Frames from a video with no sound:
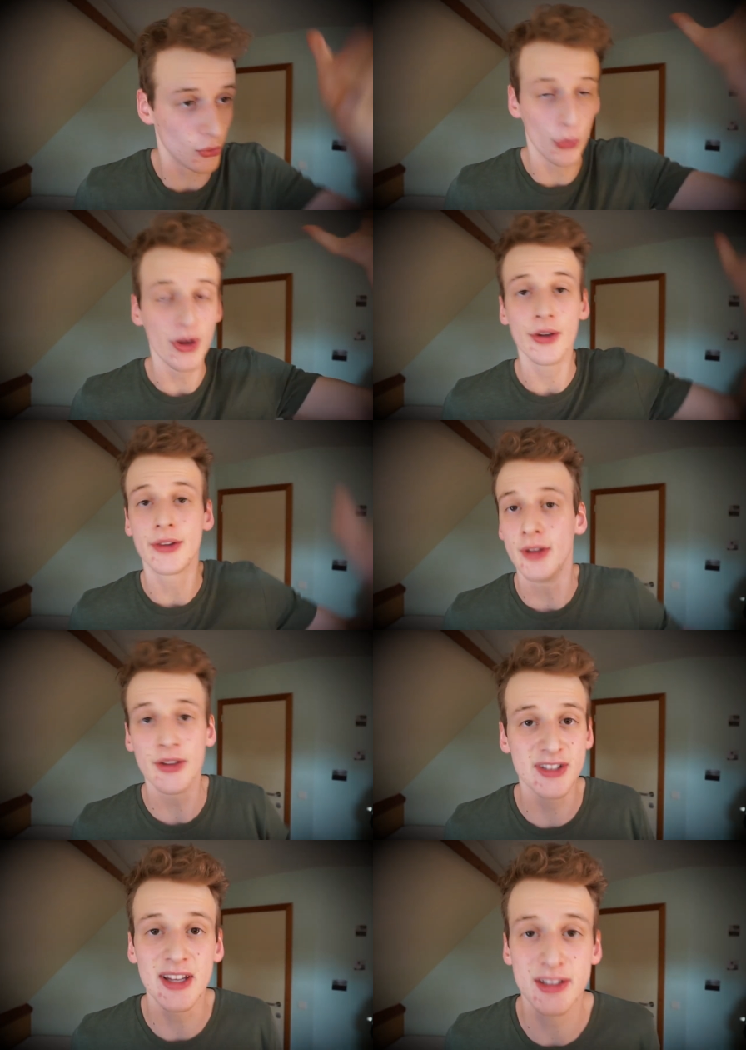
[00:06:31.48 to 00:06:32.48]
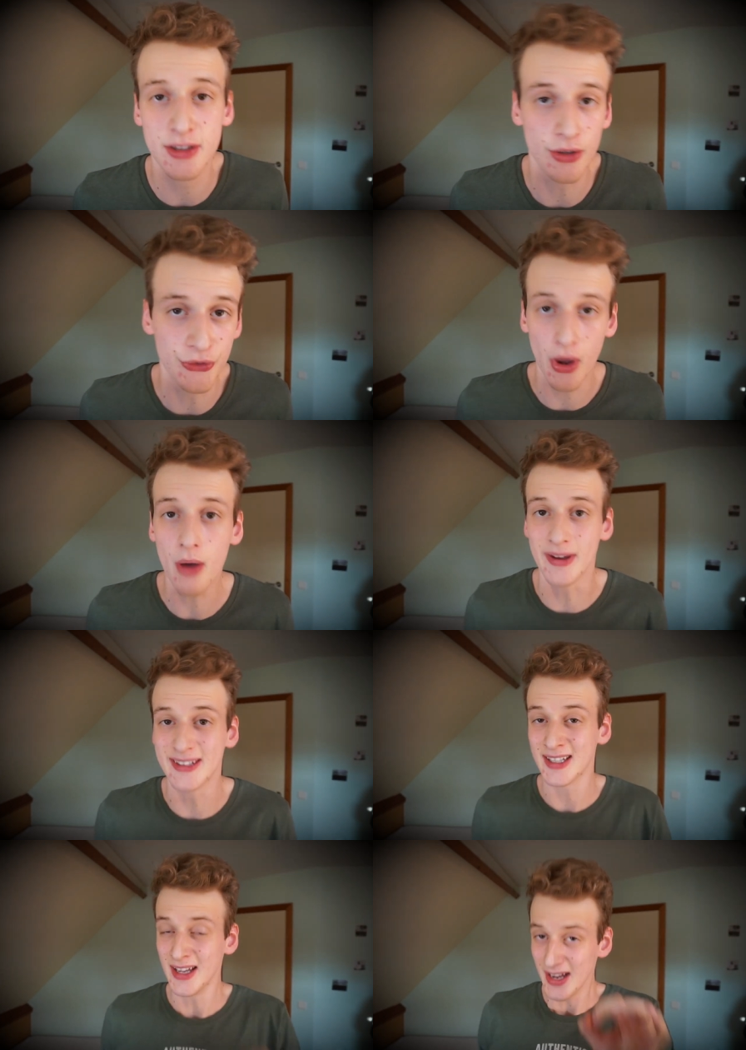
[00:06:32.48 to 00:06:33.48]
weird nonsensical
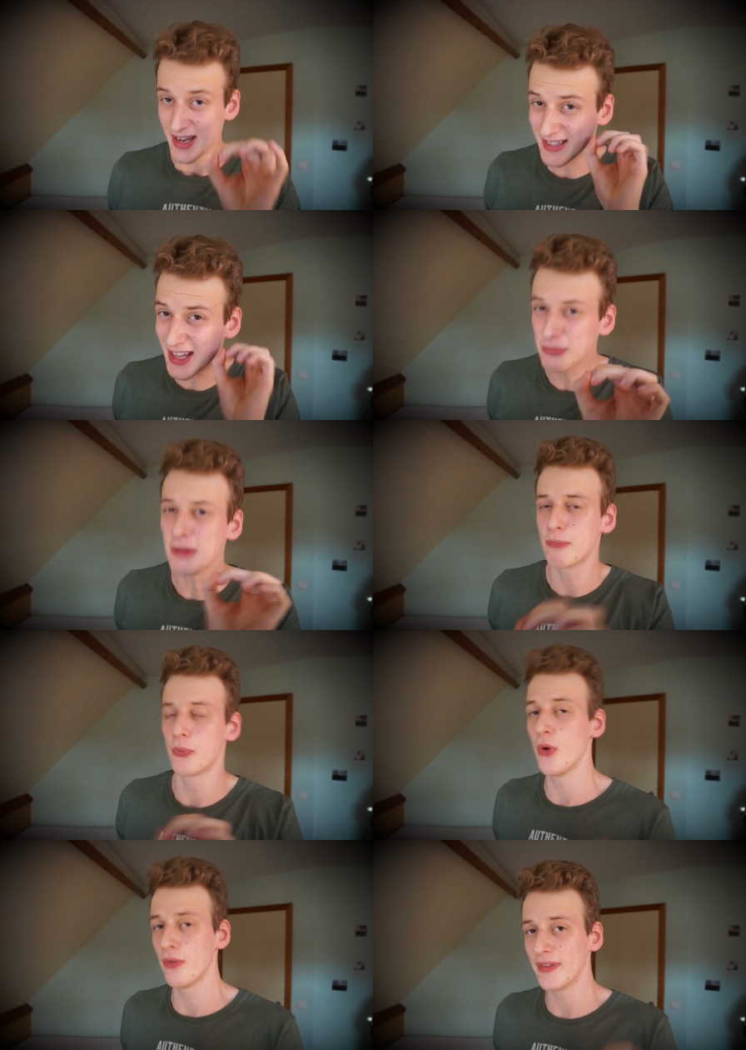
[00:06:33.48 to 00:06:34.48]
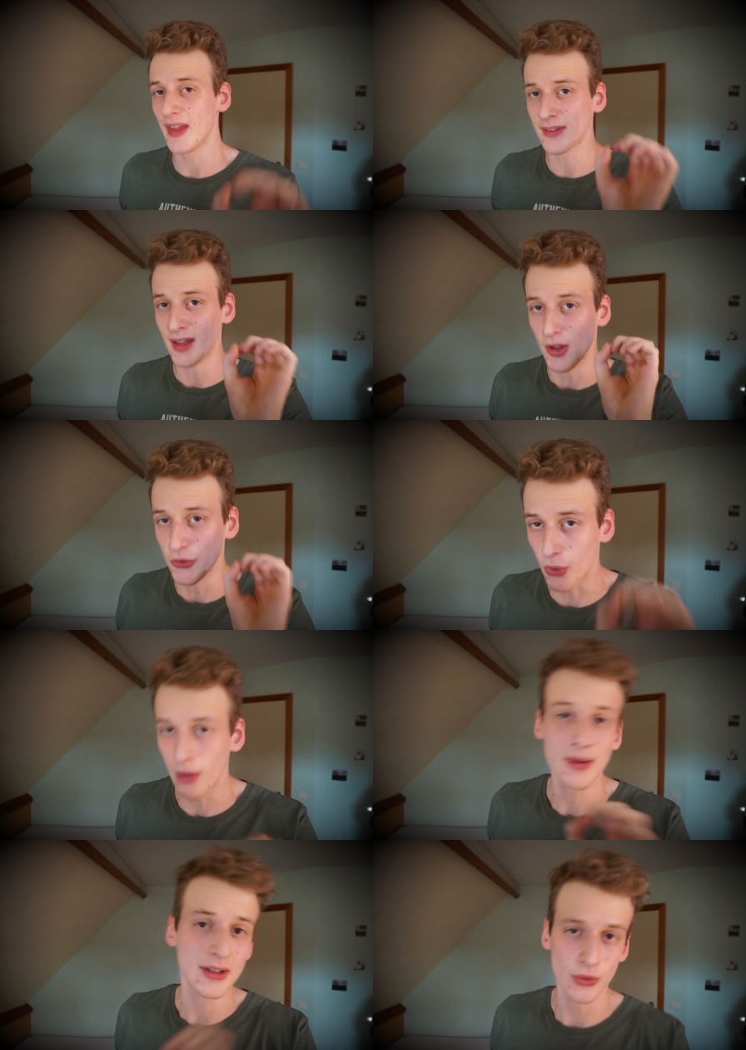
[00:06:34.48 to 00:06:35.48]
drawings. It has been proven that
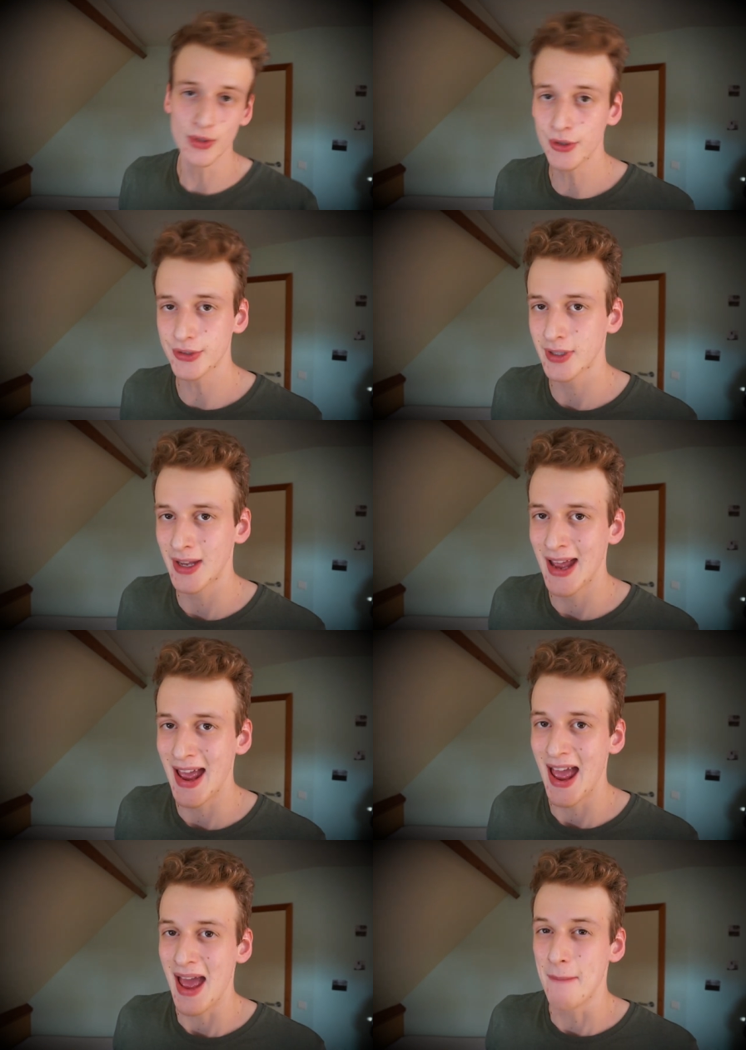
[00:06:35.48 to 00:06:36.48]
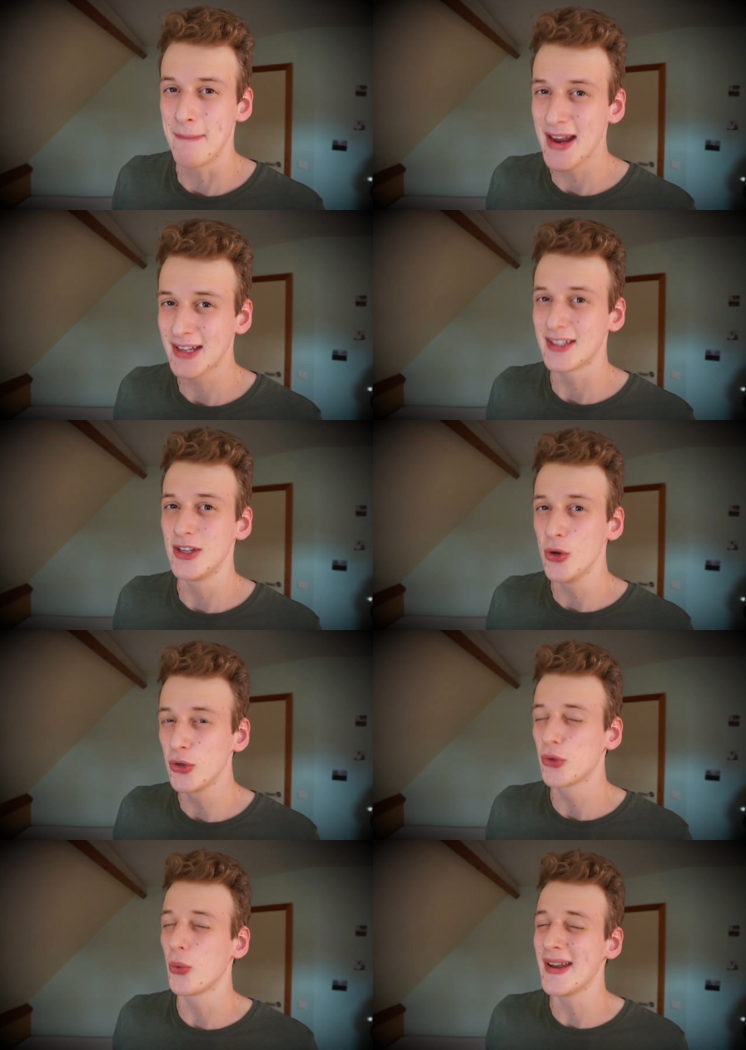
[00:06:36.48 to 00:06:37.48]
drawing doodles makes you
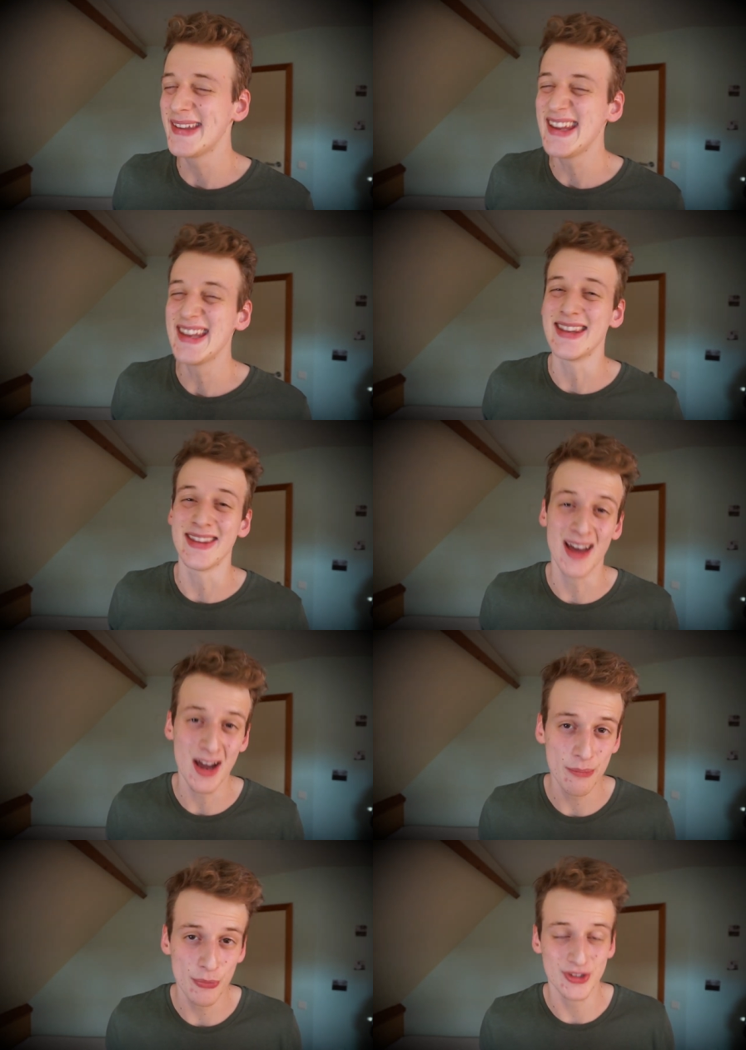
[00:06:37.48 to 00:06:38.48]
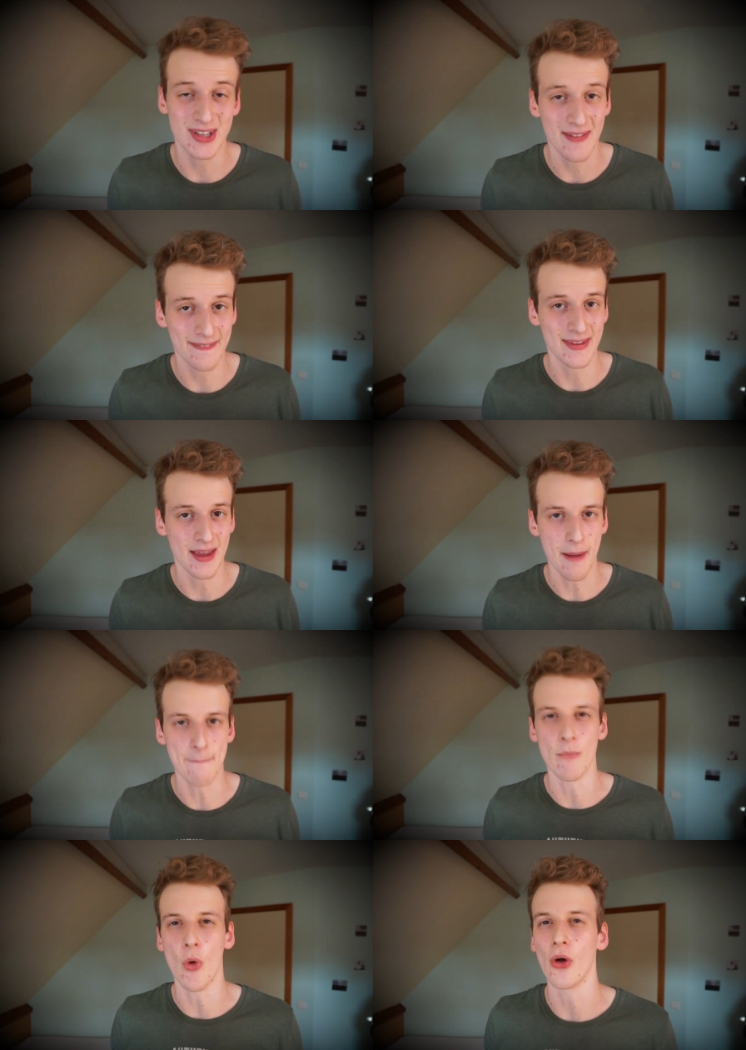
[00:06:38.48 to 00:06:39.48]
29%
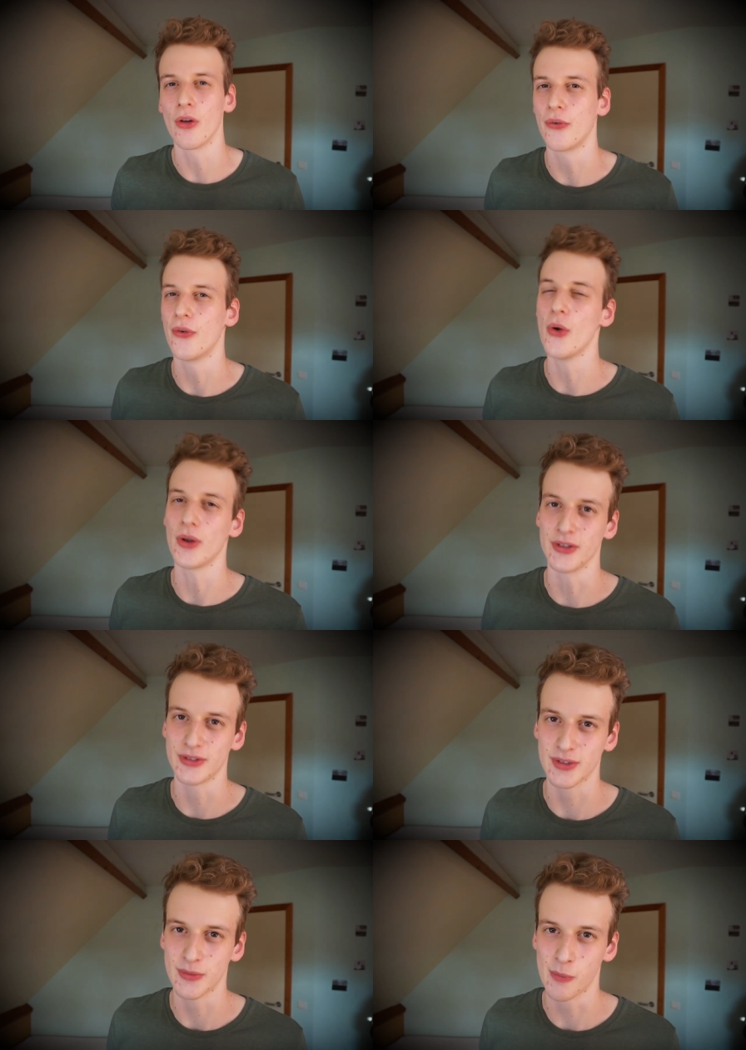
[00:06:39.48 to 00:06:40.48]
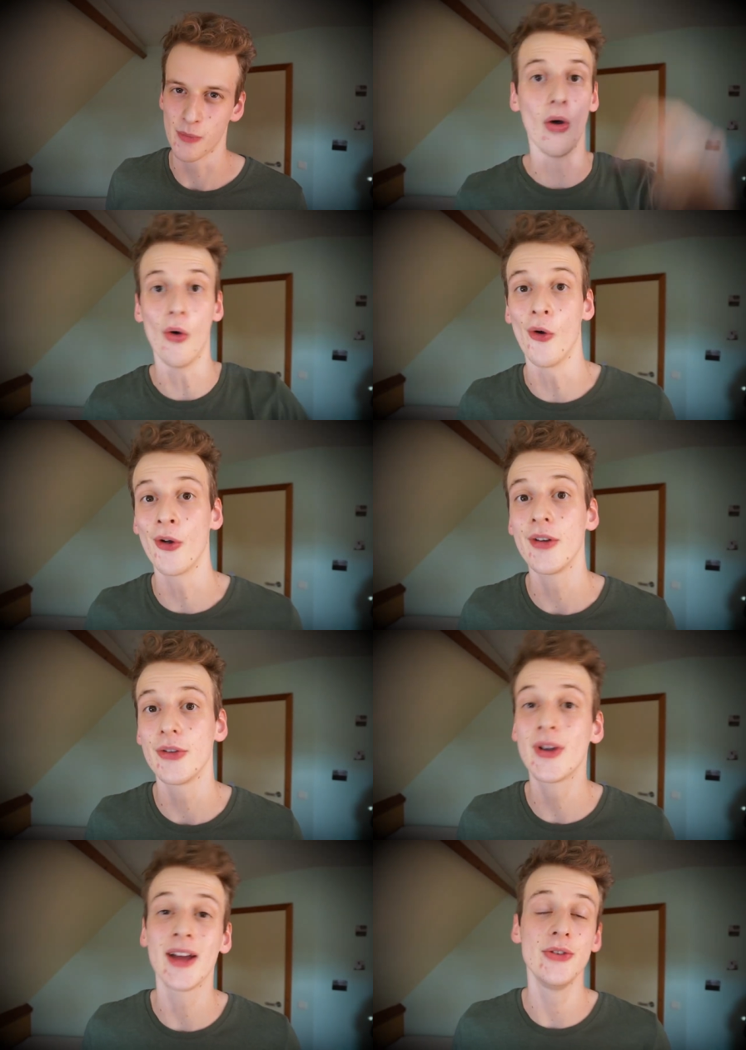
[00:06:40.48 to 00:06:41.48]
more focused. Or
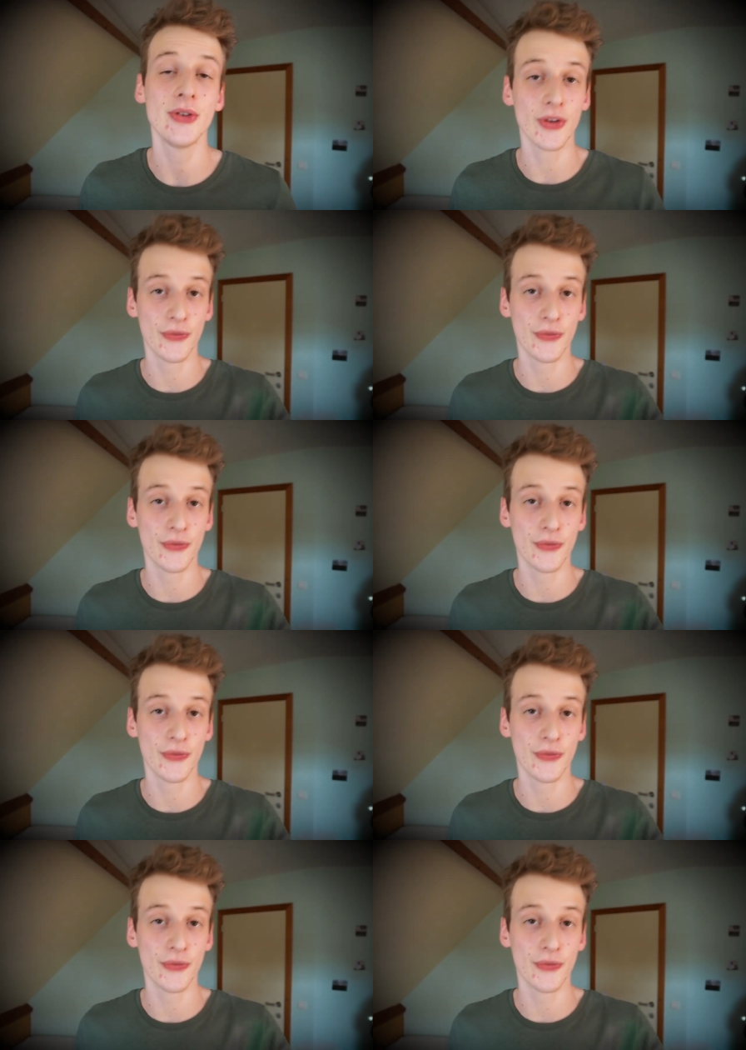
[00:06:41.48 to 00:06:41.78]
you can use a